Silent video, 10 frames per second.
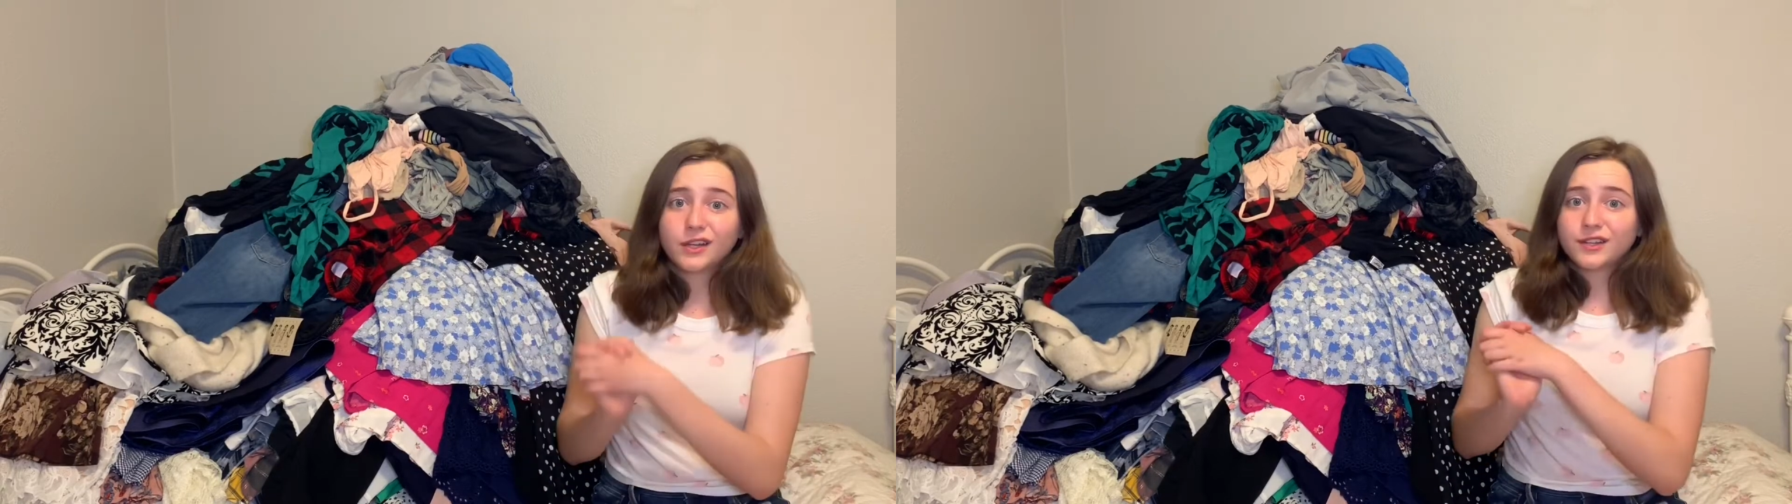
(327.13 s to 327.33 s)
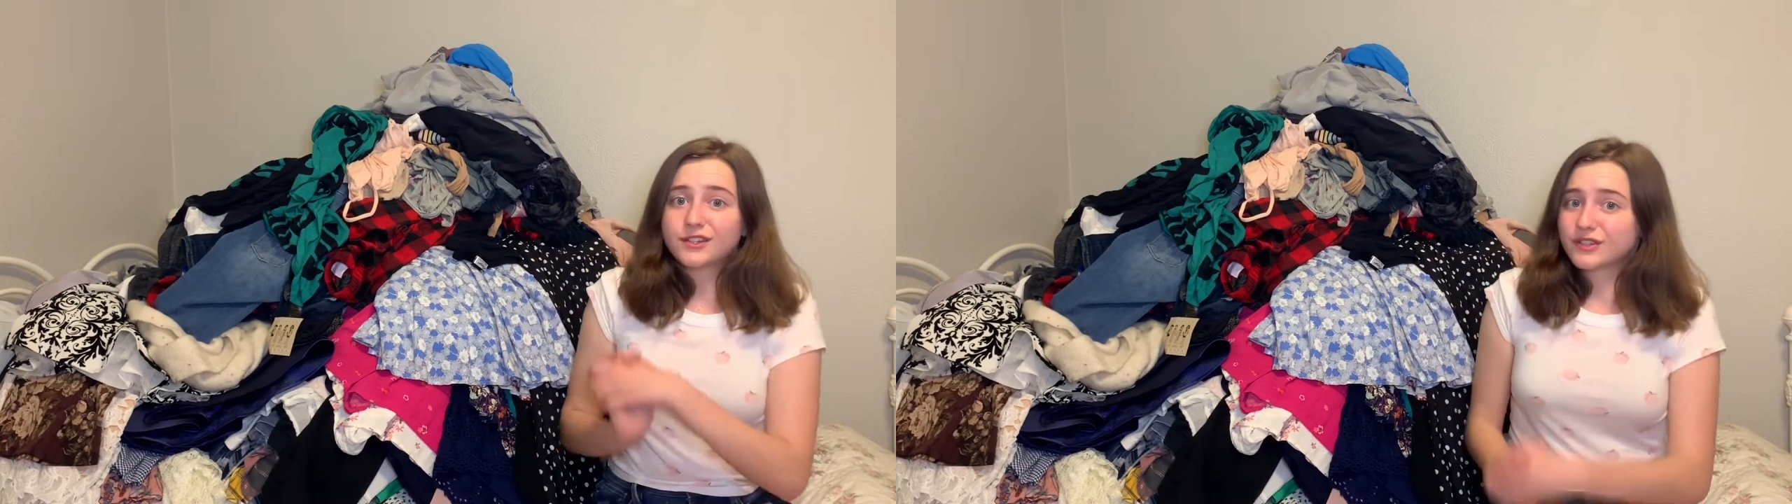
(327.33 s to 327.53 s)

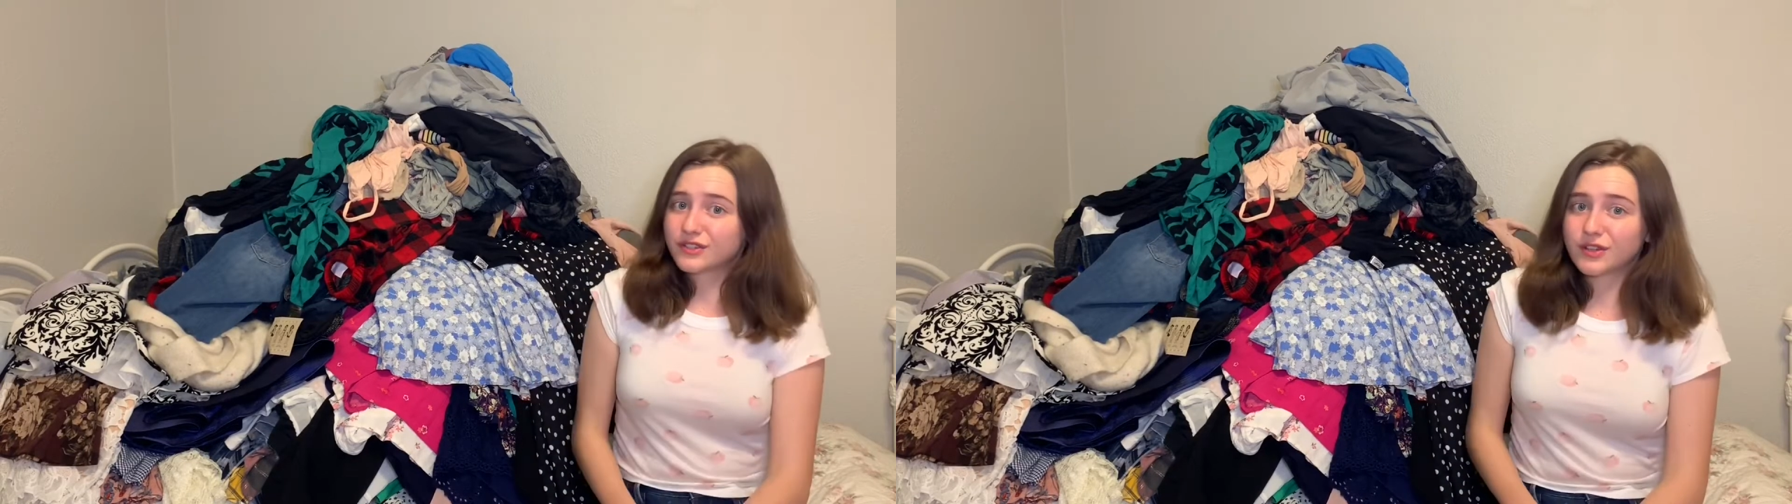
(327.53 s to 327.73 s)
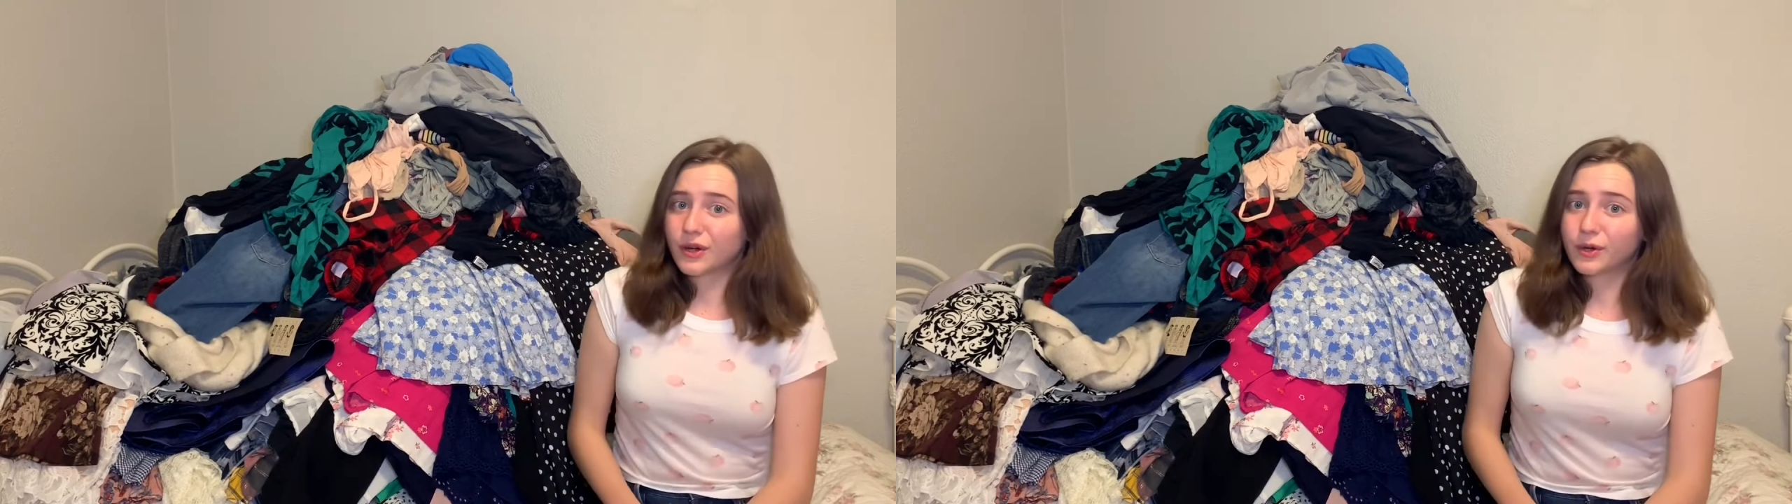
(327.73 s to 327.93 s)

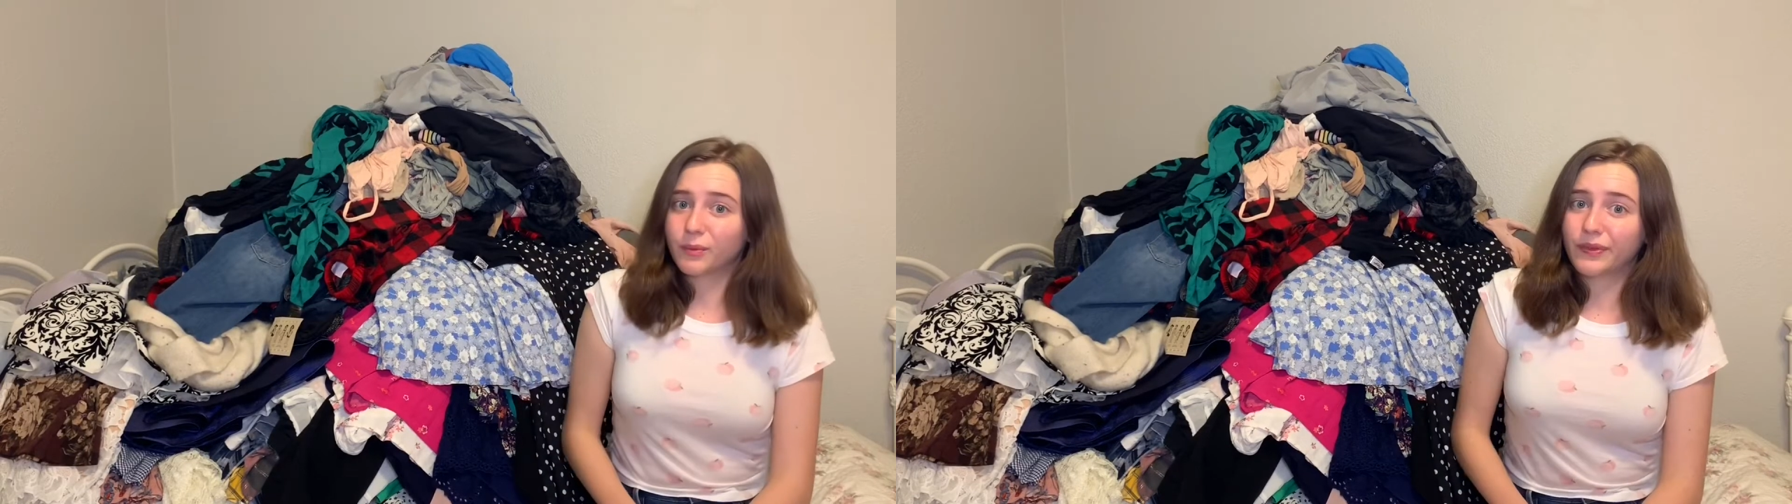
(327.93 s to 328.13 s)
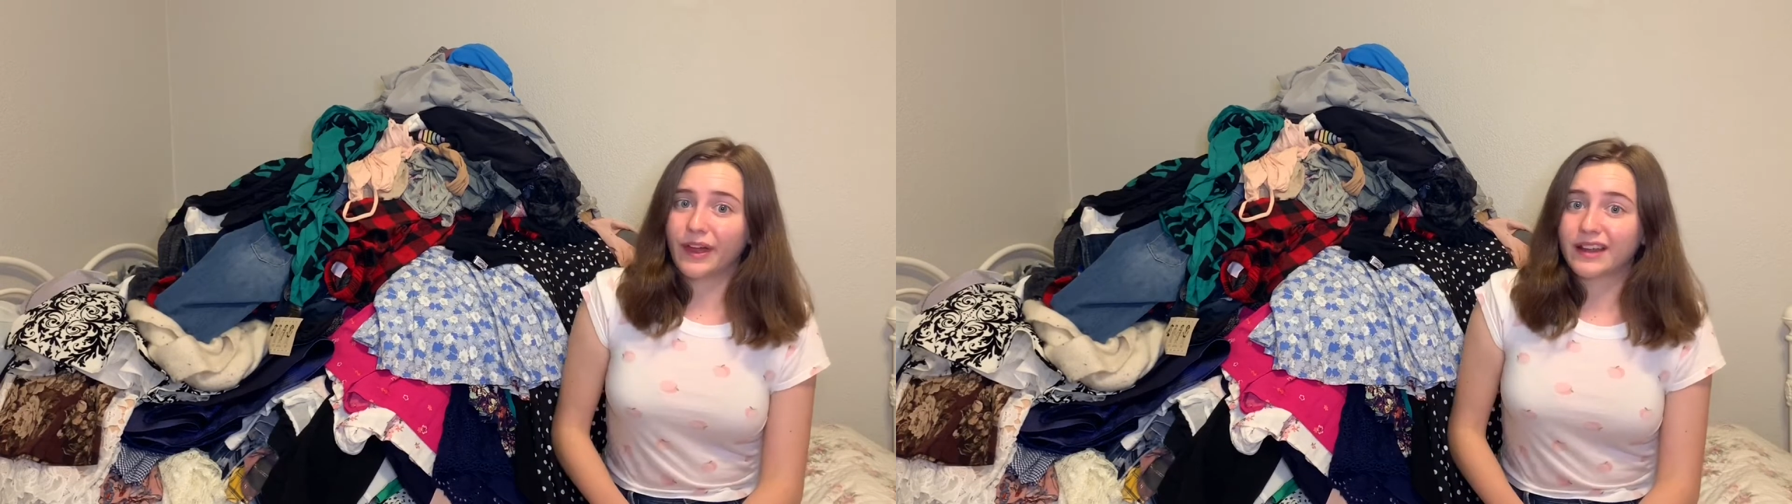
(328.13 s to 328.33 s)
So with that